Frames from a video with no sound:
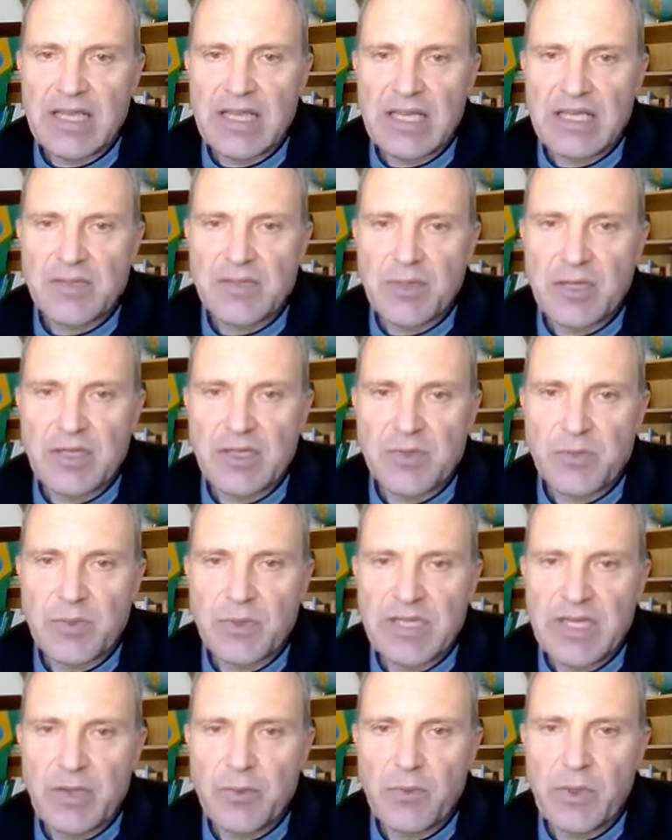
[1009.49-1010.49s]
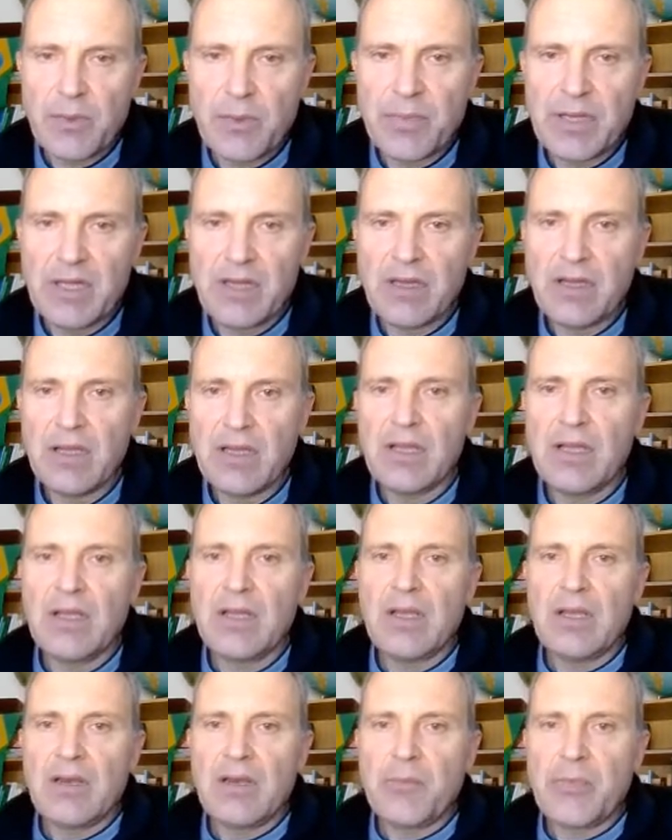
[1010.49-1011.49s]
That's because we take one pill
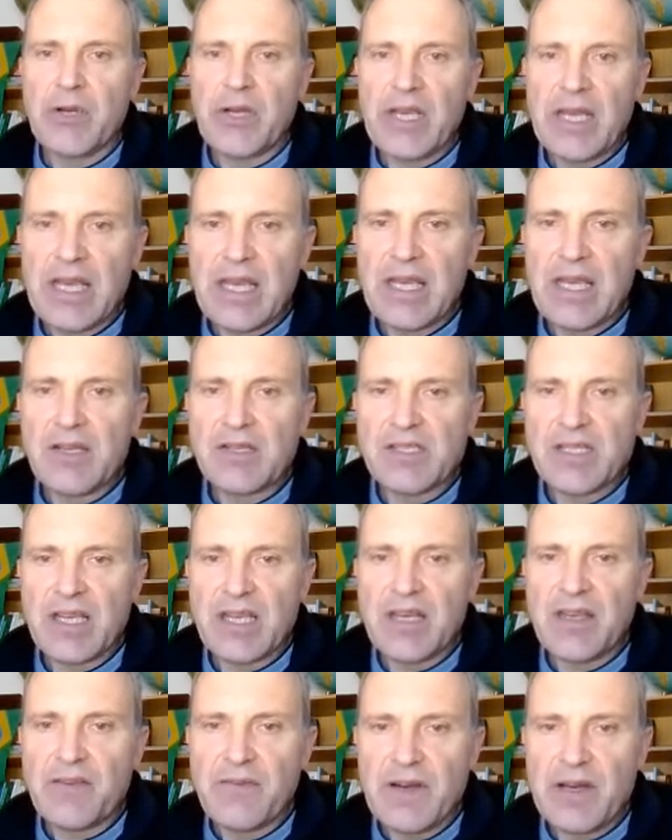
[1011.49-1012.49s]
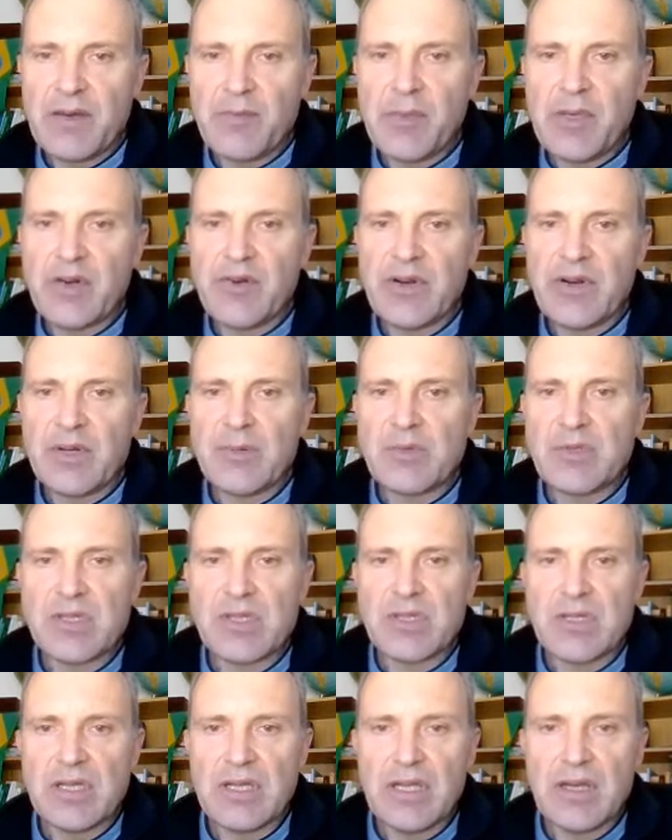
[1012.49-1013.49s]
per day containing 5
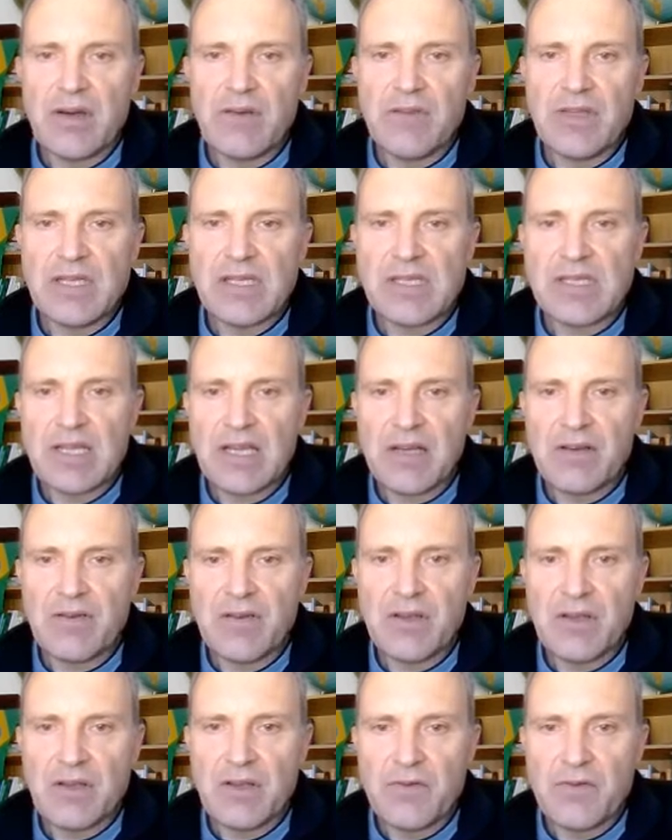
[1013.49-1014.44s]
milligrams of this and